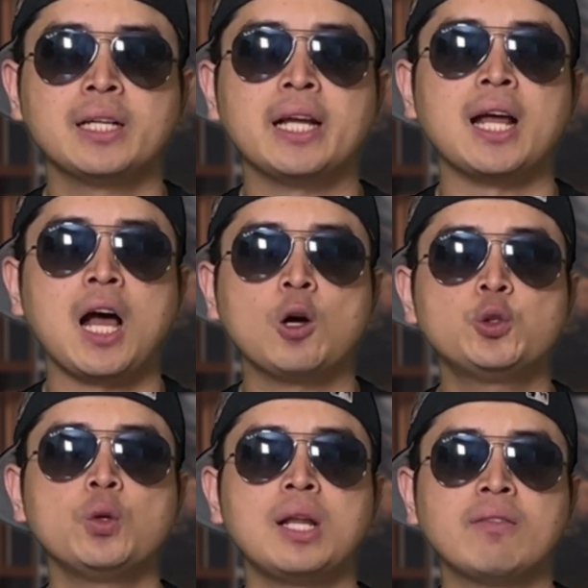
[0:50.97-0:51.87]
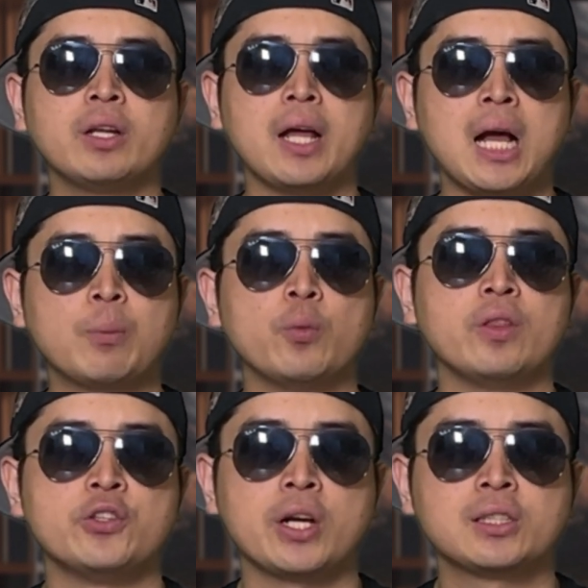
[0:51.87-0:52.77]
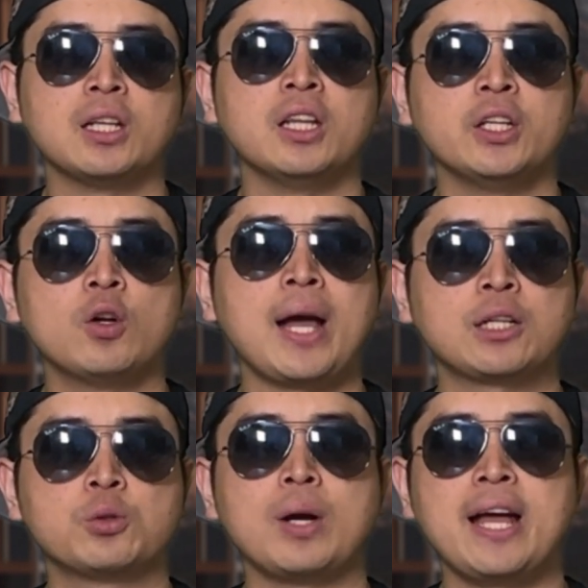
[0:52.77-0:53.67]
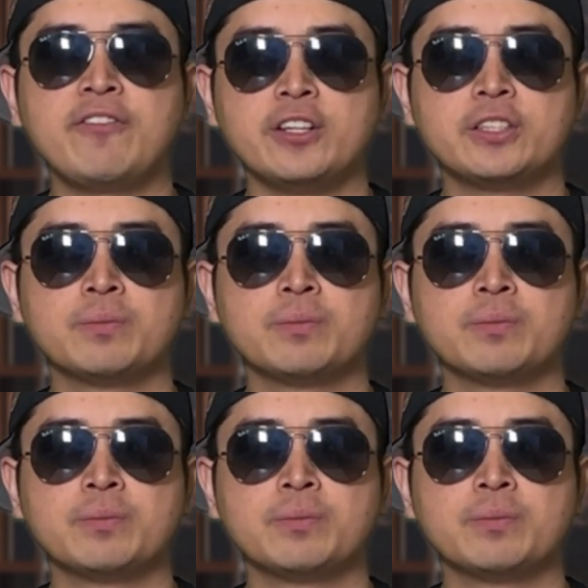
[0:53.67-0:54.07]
and how to level it up with just a little extra effort,